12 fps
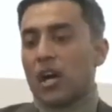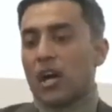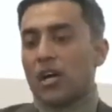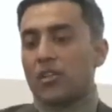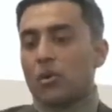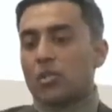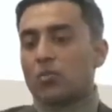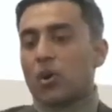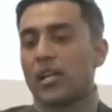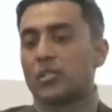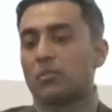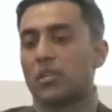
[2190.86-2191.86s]
Uh, there was
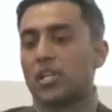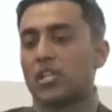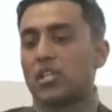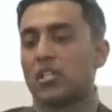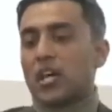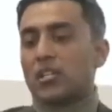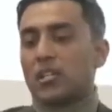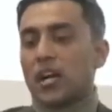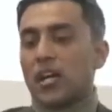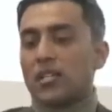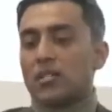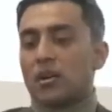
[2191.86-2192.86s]
one explanation in Dr.
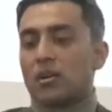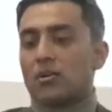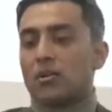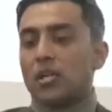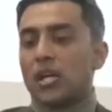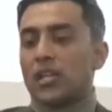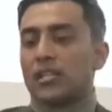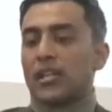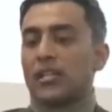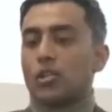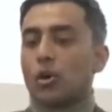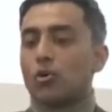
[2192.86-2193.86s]
Qadhi's article
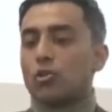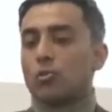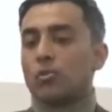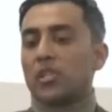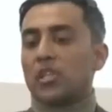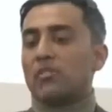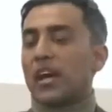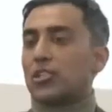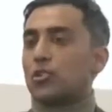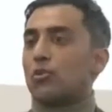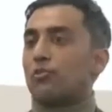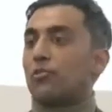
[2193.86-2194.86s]
that those who believe
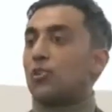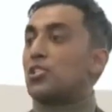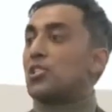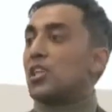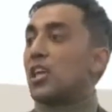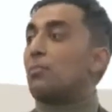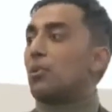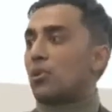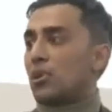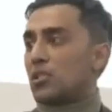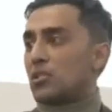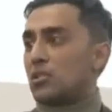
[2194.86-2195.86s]
actually refers to the
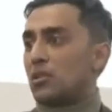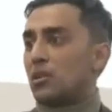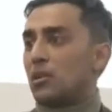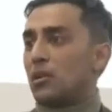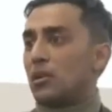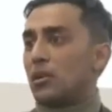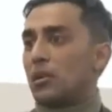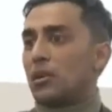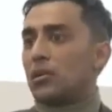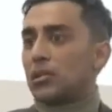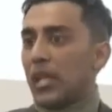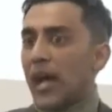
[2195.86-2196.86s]
hypocrites.
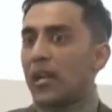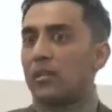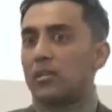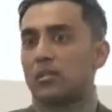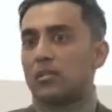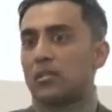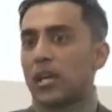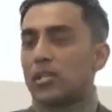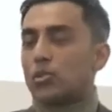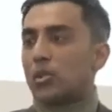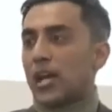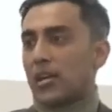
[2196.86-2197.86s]
That is
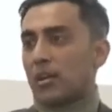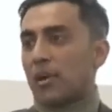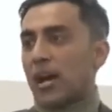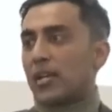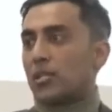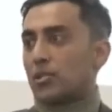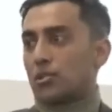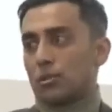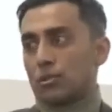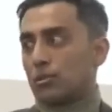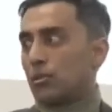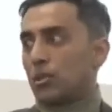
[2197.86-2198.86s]
textual acrobatics
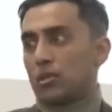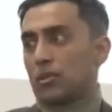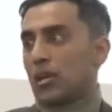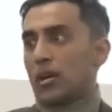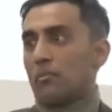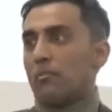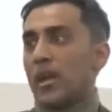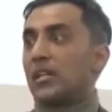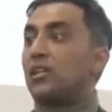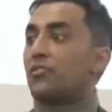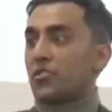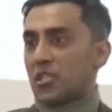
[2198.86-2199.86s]
to a um,
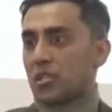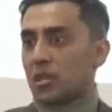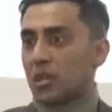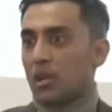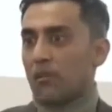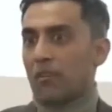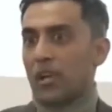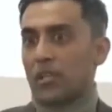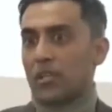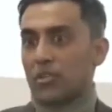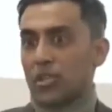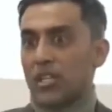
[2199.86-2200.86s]
magnificent
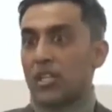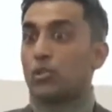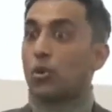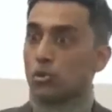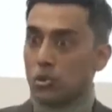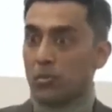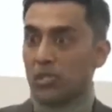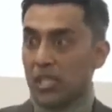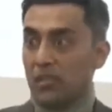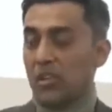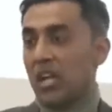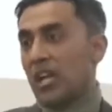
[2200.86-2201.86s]
effect to say that those who
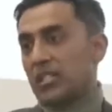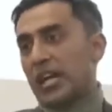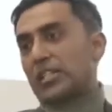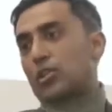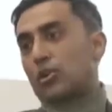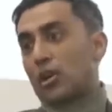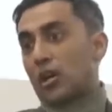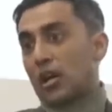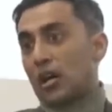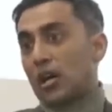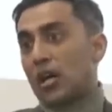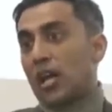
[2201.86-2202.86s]
believe is actually
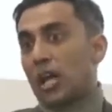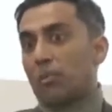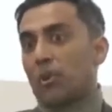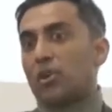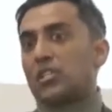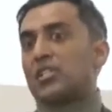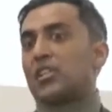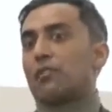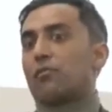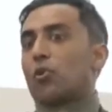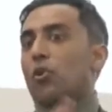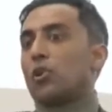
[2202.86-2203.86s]
uh, hypocrites, and
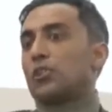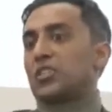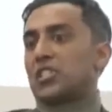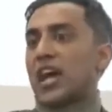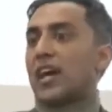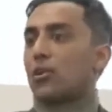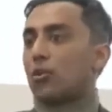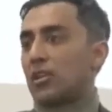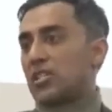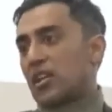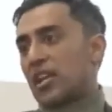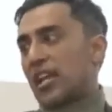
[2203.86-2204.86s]
therefore all of these
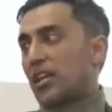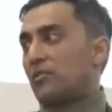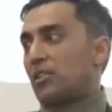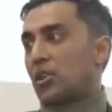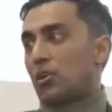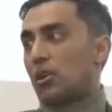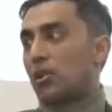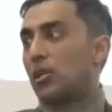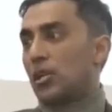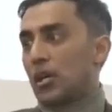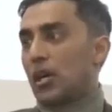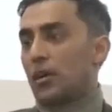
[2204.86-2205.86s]
categories are negative and they're
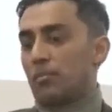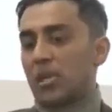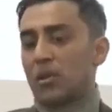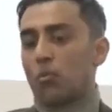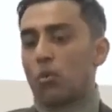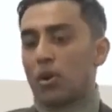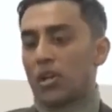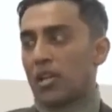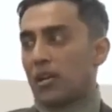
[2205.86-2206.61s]
all uh, being warned